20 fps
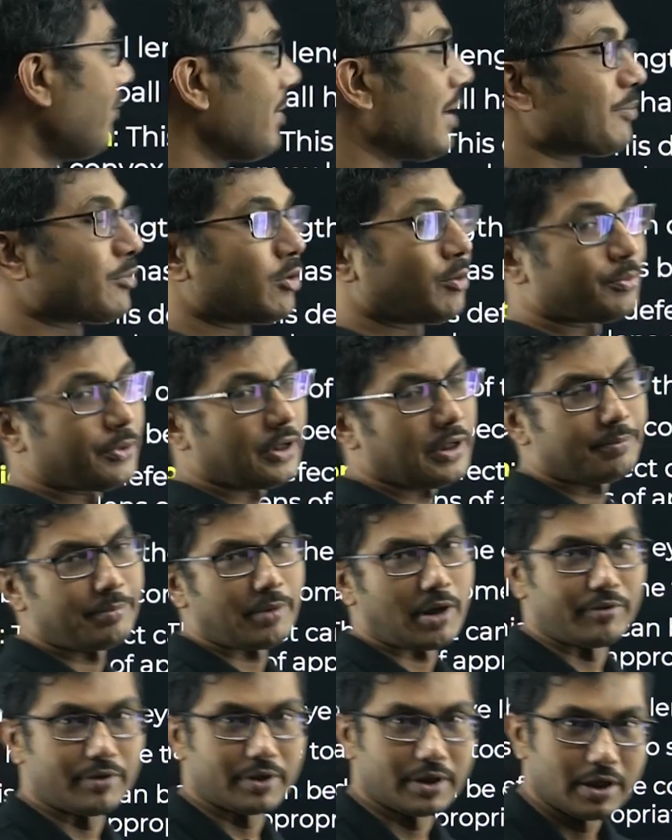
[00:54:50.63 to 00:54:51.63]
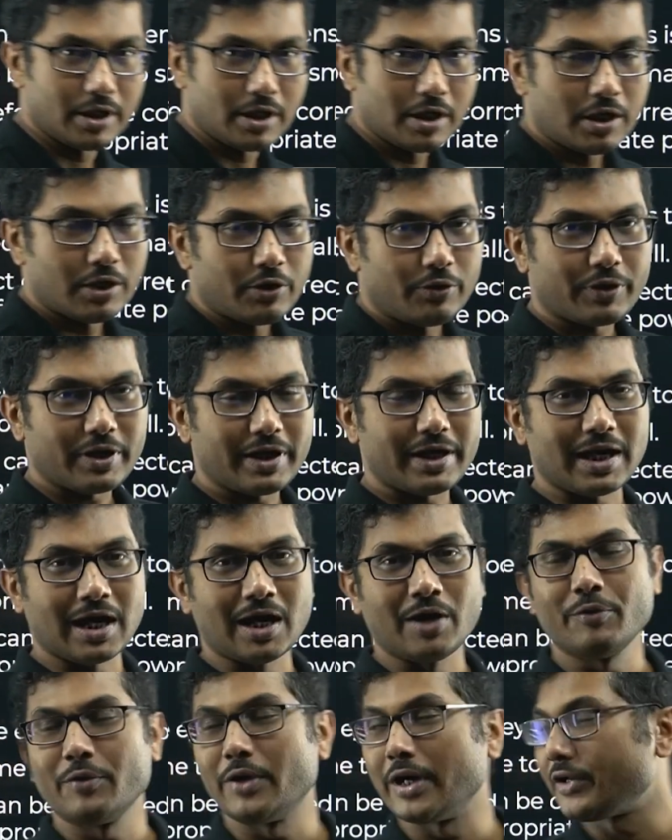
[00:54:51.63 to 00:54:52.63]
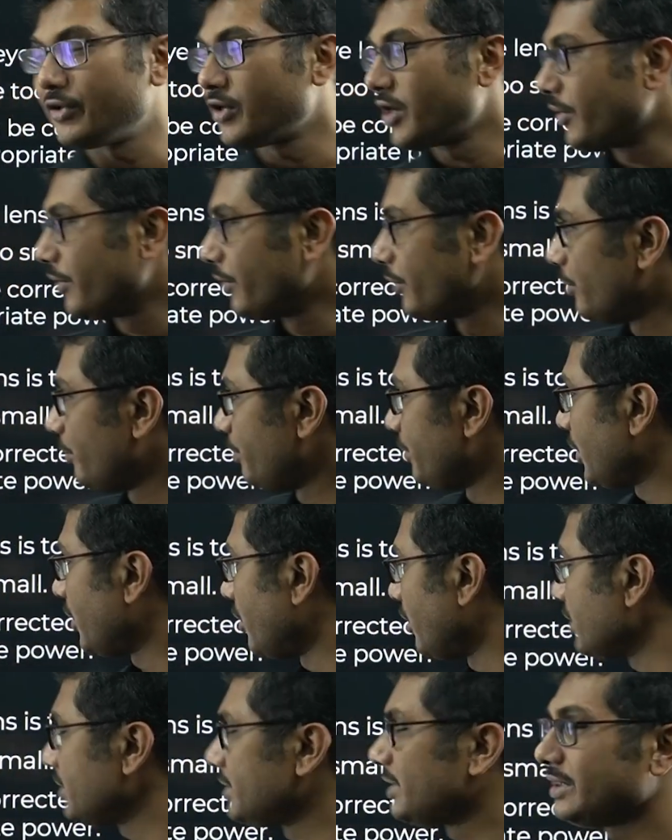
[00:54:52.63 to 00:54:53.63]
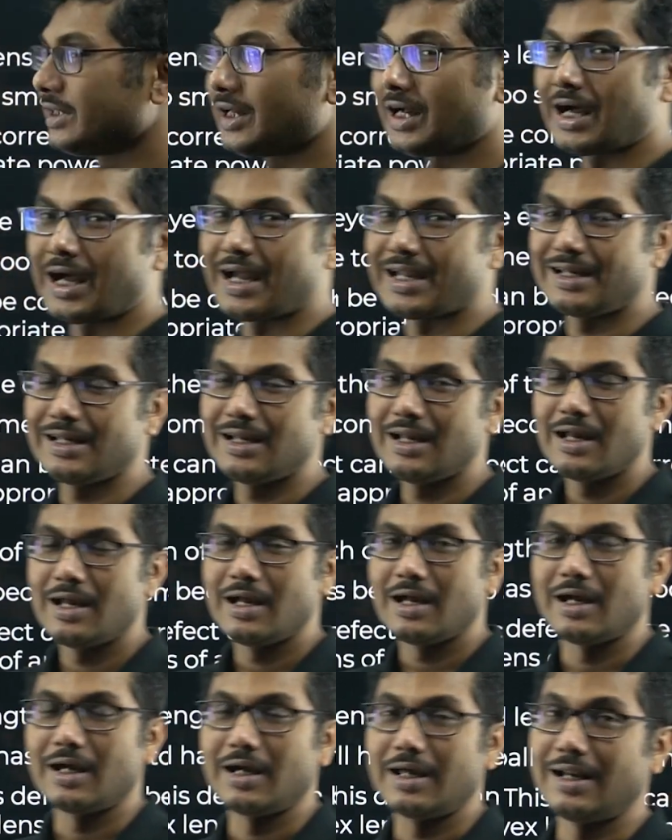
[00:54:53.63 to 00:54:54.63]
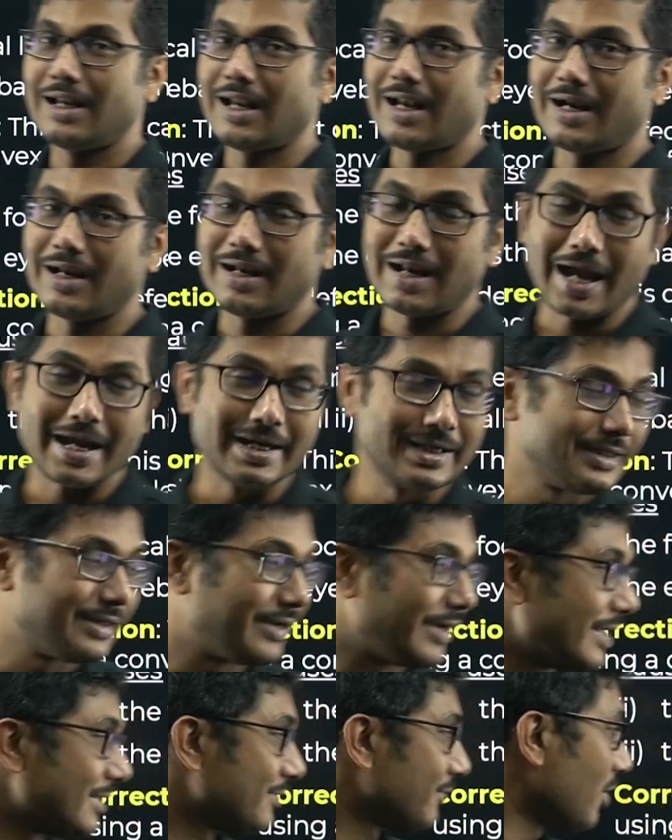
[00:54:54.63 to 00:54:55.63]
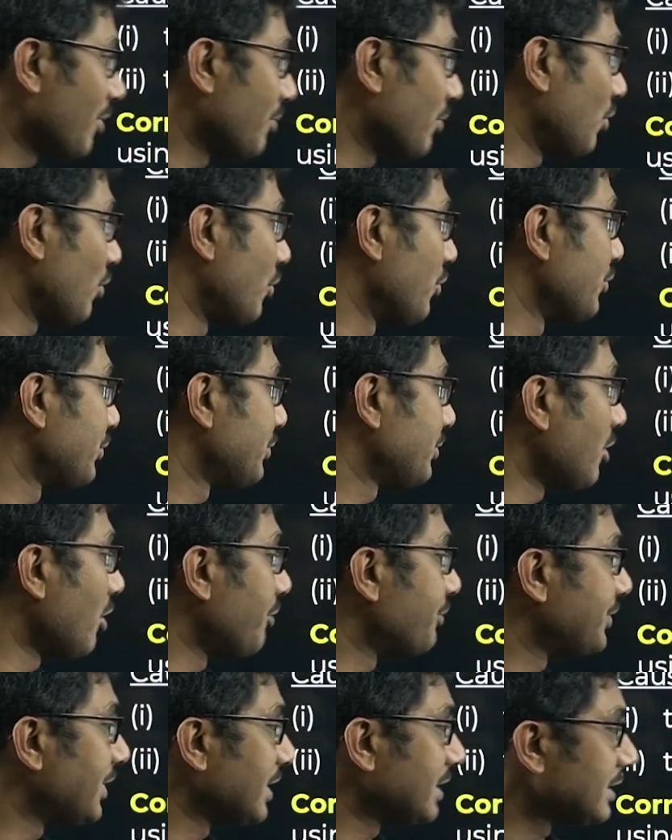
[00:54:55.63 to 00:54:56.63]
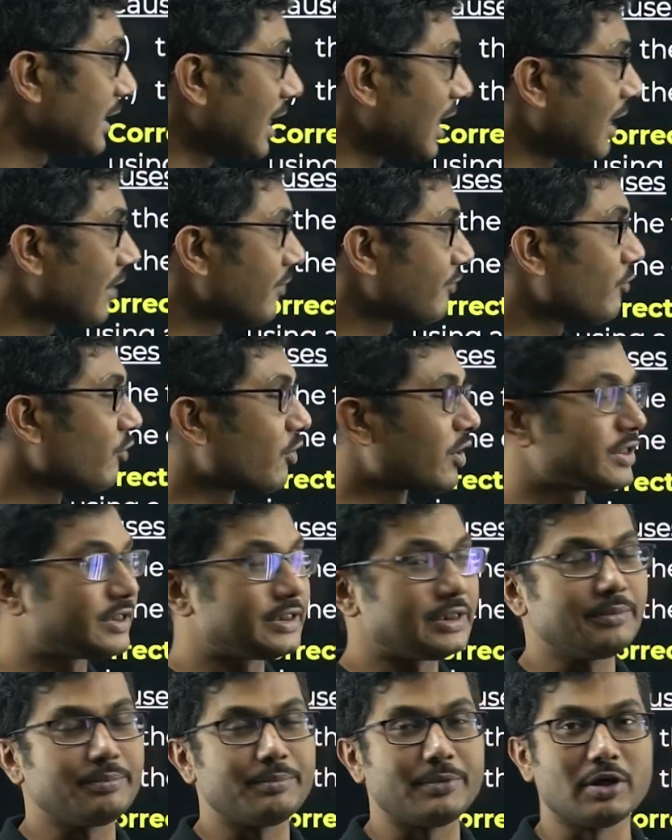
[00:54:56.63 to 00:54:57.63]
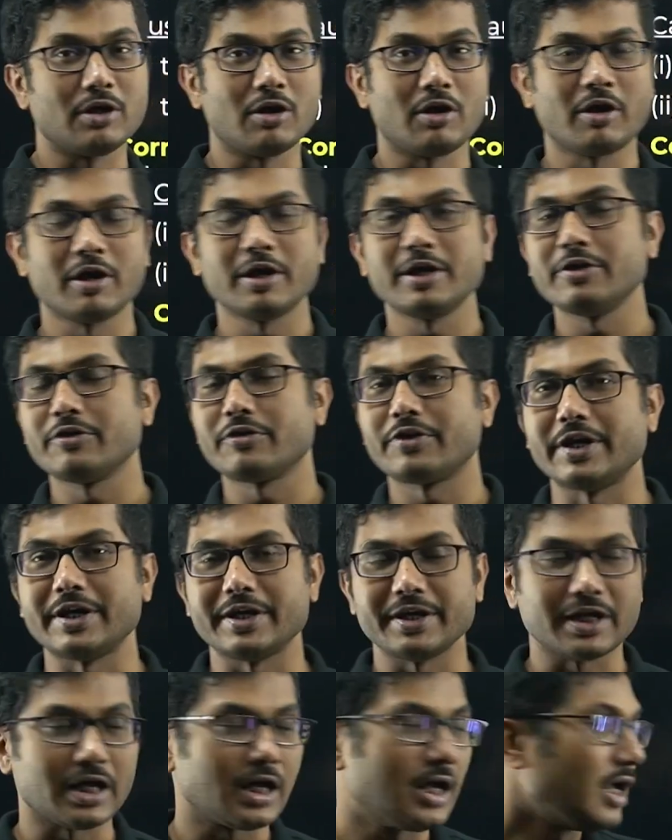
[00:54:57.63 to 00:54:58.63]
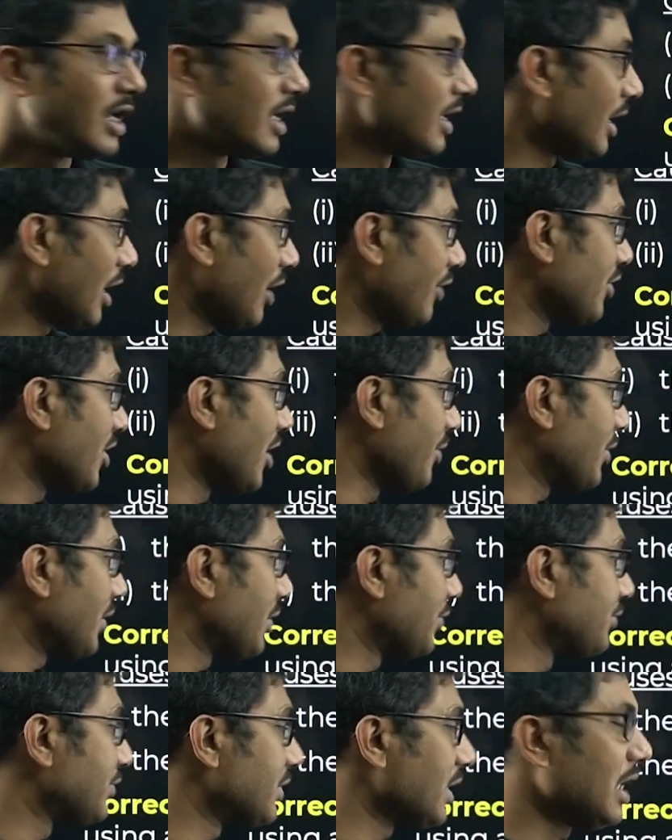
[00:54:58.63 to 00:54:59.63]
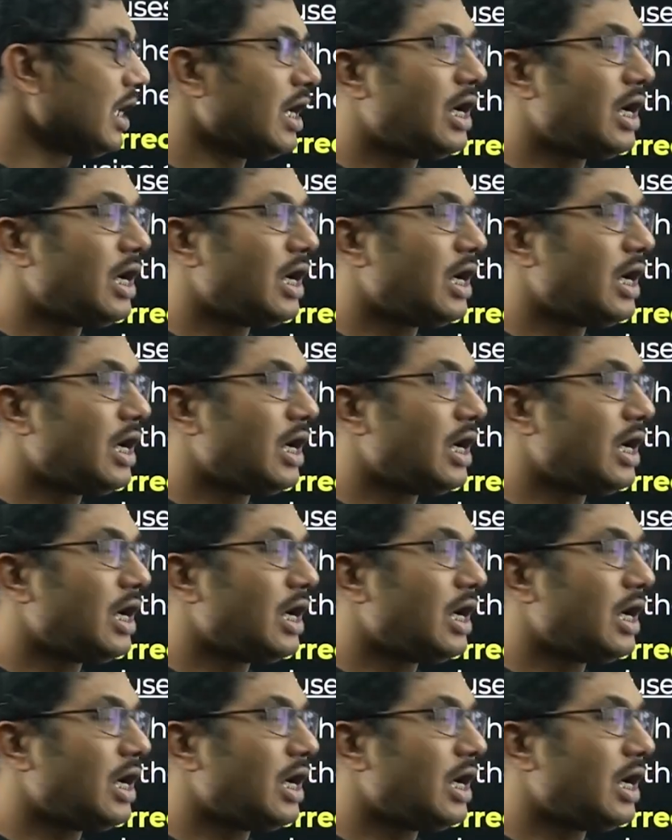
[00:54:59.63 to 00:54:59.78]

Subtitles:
appropriate power. Okay, now what you have to do, because the eye light rays from close objects are focusing beyond your retina, now you have to use a